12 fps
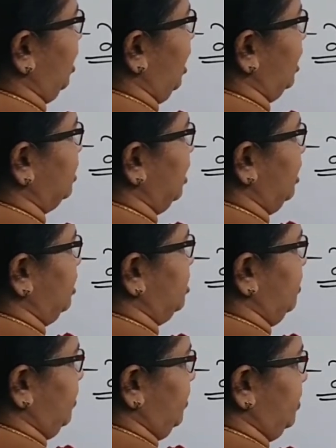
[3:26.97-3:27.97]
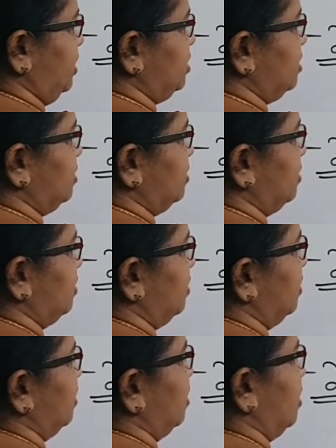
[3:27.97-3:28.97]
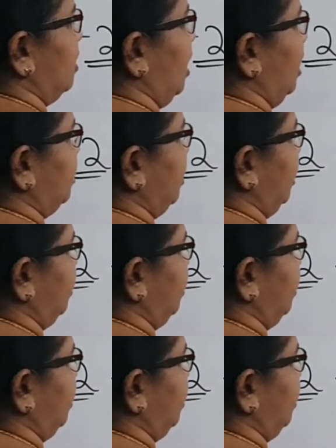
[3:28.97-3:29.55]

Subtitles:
Add the additive inverse. And that